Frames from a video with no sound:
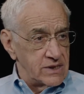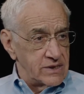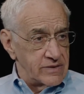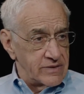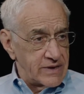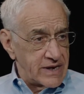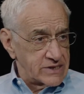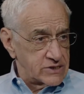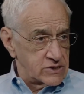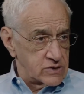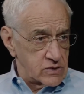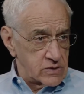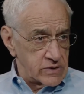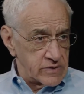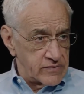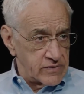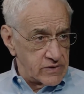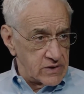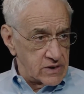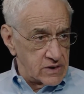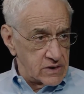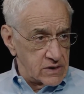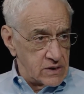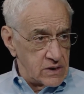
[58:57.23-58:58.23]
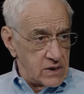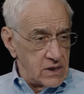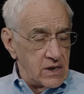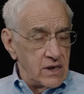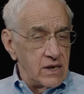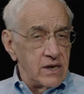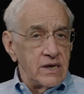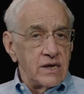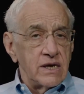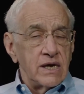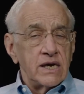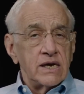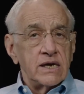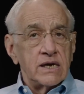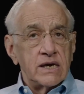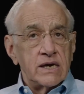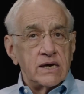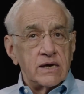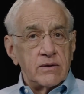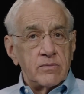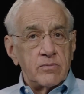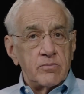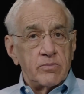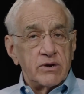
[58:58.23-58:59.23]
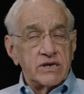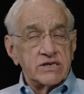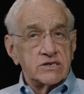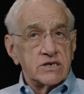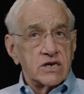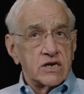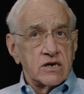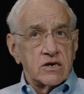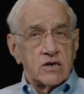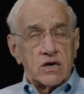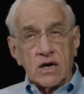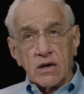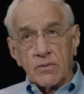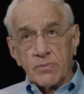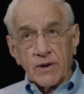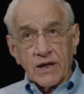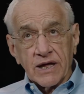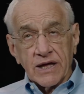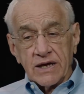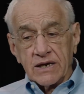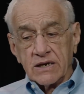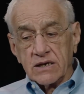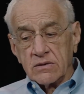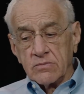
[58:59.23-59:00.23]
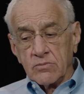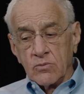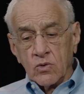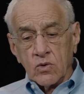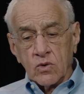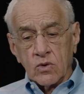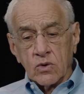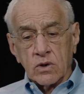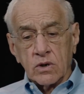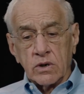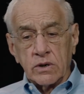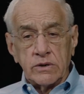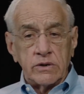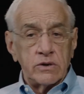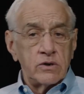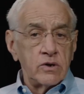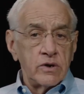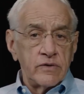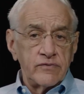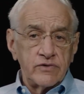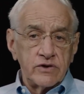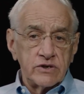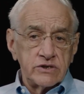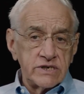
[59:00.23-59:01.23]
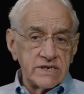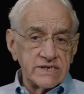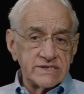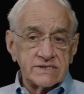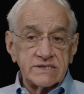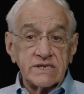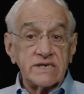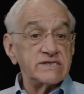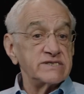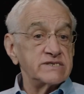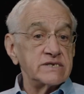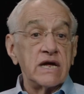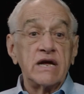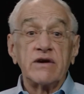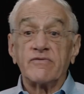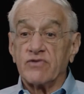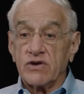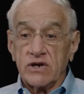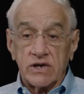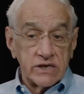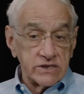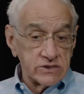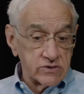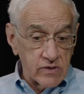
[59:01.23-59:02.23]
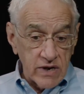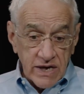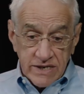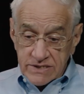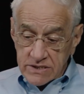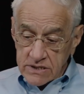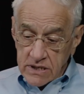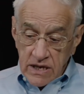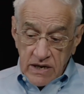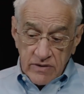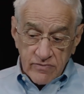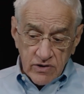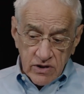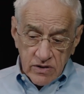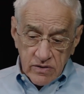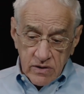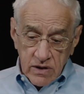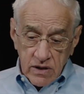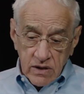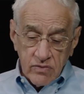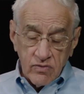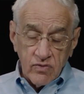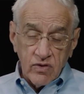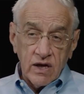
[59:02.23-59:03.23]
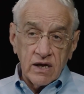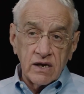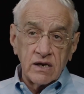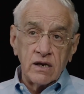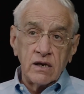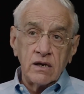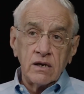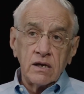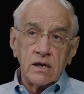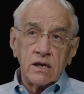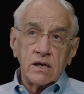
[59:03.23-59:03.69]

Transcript: that sort of thing? Right. But to complicate it more, if you just say Stanford has rights to everything, then